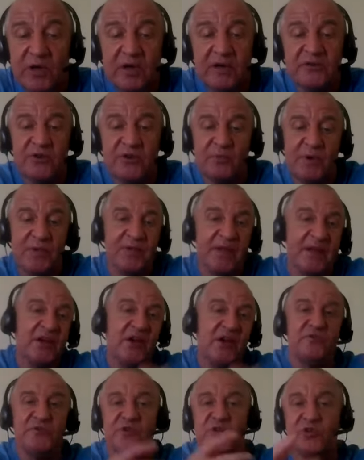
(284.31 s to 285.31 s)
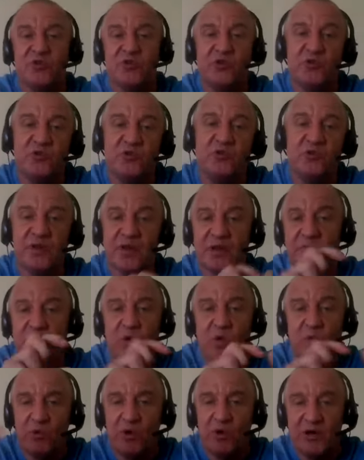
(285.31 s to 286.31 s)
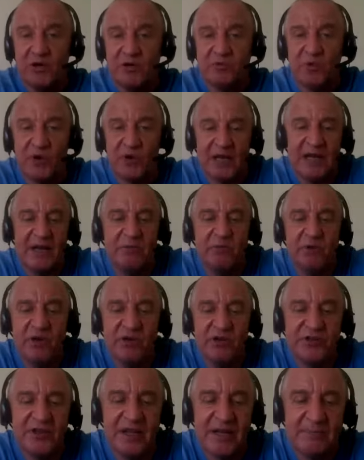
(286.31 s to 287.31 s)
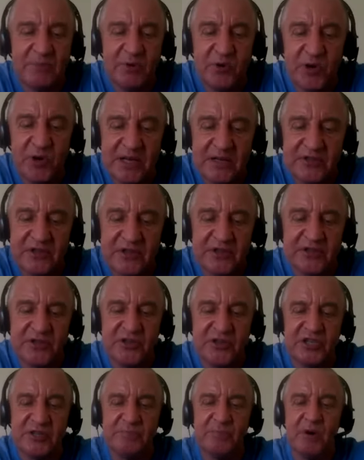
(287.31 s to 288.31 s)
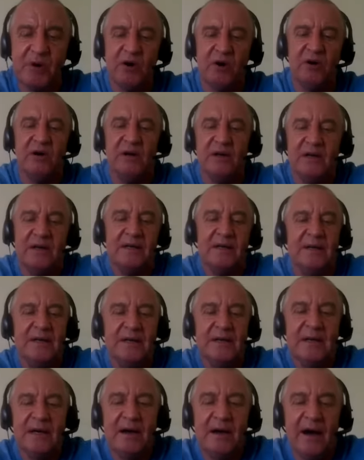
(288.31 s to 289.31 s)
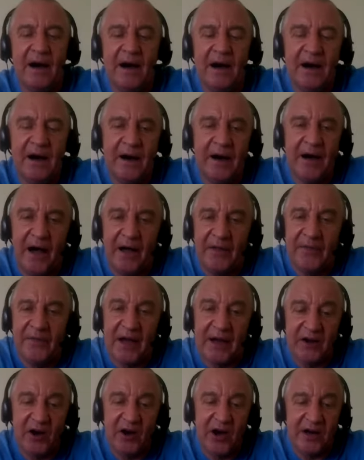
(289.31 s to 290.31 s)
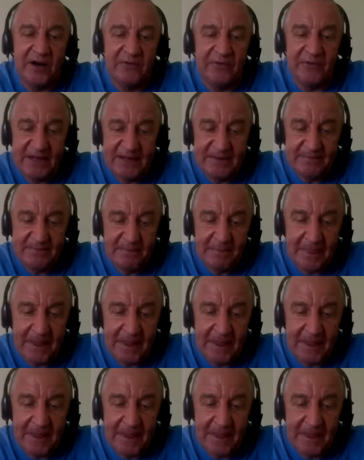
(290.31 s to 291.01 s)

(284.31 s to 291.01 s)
So when they go to Google, what words, what keywords do they put into the search bar, and that kind of thing.